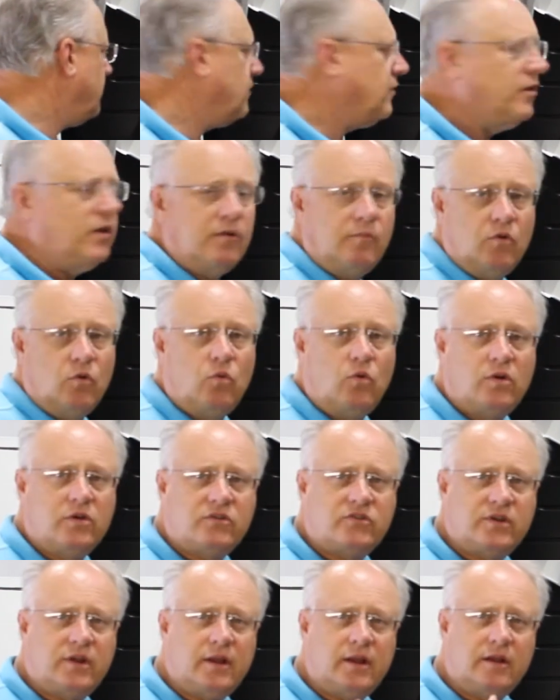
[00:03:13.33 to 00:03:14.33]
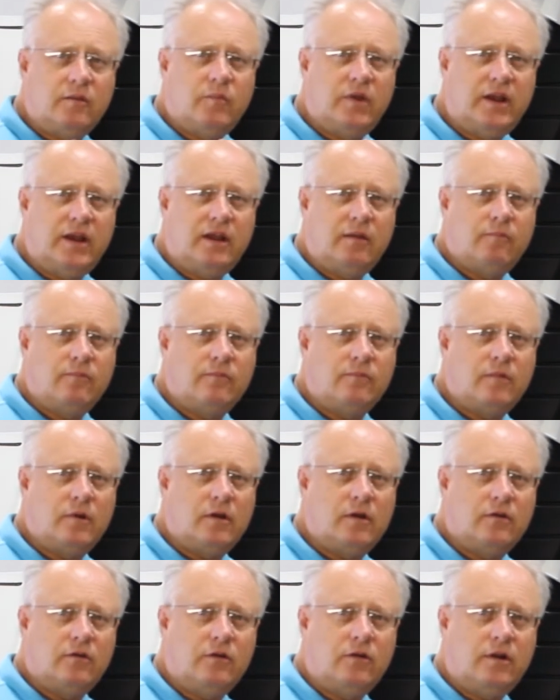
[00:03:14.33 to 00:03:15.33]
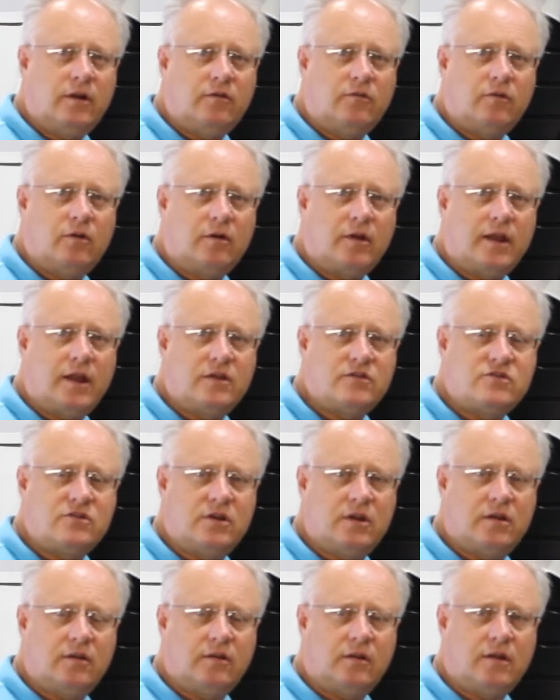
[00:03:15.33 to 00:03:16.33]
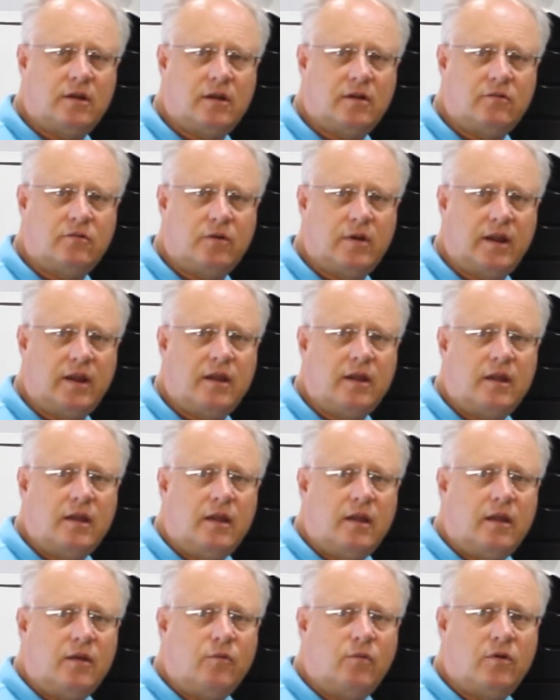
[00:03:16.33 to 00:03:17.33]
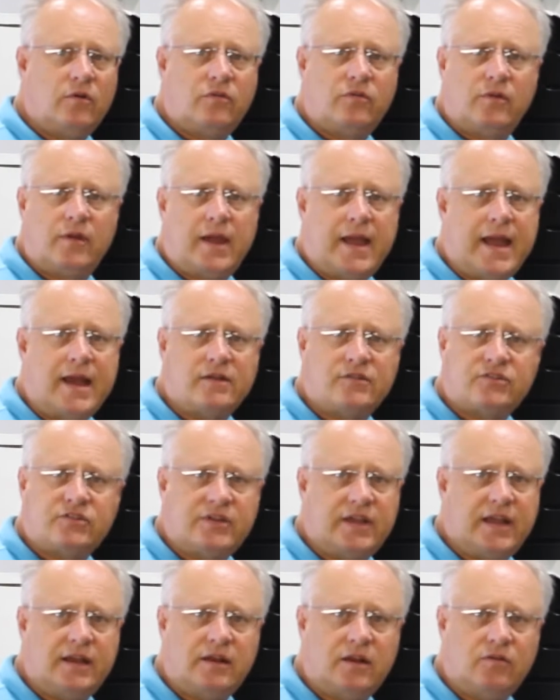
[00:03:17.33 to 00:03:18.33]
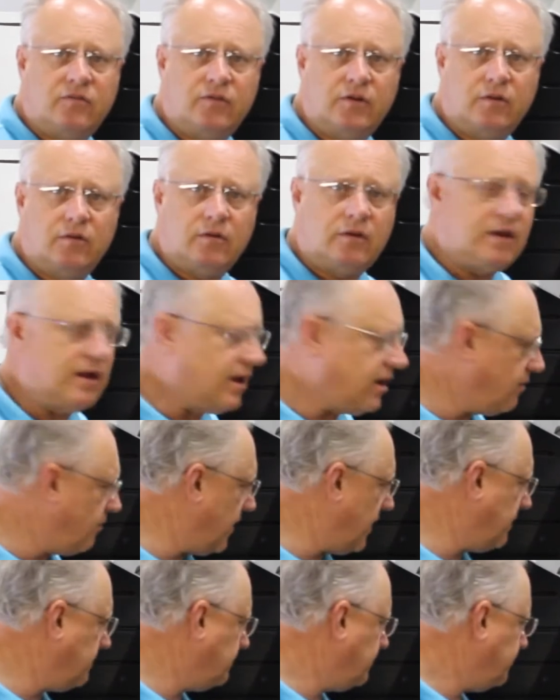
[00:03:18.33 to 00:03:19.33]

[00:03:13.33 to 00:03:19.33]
The #1 selling medium duty truck engine in the country with outstanding fuel economy.